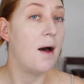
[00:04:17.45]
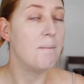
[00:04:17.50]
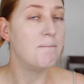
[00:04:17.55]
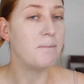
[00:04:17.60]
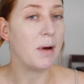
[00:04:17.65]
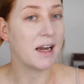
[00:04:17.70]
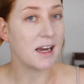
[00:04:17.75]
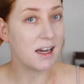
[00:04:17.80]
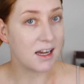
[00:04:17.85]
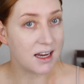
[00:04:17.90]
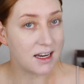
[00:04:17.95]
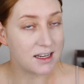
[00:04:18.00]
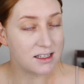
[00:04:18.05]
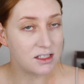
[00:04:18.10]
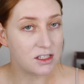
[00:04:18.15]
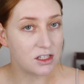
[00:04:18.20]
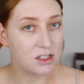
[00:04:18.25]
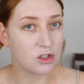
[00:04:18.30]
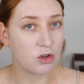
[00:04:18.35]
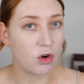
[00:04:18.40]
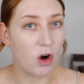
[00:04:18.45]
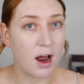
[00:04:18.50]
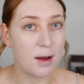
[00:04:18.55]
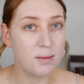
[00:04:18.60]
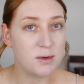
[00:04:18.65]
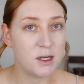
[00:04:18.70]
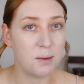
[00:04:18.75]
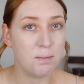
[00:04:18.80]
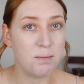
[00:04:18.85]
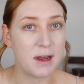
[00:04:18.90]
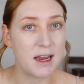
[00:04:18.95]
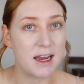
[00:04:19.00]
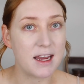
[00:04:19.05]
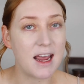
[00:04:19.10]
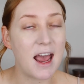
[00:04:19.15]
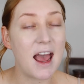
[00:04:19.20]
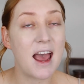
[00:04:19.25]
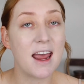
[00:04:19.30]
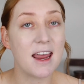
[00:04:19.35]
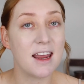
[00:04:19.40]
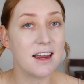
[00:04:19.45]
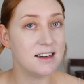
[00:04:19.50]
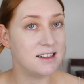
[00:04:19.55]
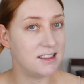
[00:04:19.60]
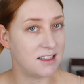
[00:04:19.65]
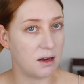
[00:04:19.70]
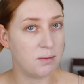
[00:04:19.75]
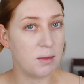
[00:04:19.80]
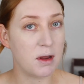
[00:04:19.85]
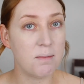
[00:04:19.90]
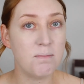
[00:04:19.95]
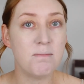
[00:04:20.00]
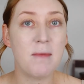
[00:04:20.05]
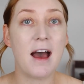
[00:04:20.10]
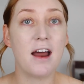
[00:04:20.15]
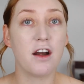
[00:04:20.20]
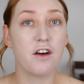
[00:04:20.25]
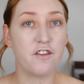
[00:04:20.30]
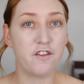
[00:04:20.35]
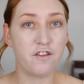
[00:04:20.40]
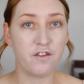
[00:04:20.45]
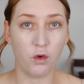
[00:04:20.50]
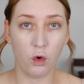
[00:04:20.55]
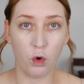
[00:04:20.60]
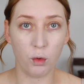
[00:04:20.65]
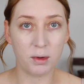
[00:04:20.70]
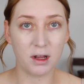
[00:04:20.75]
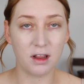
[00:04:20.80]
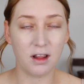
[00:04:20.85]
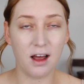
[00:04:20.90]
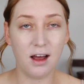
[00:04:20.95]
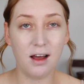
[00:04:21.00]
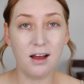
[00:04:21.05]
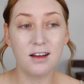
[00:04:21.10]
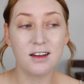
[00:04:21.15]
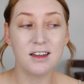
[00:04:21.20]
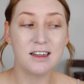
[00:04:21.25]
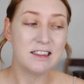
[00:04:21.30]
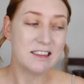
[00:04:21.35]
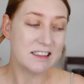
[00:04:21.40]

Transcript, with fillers: but it is described to be a demi-matte formula.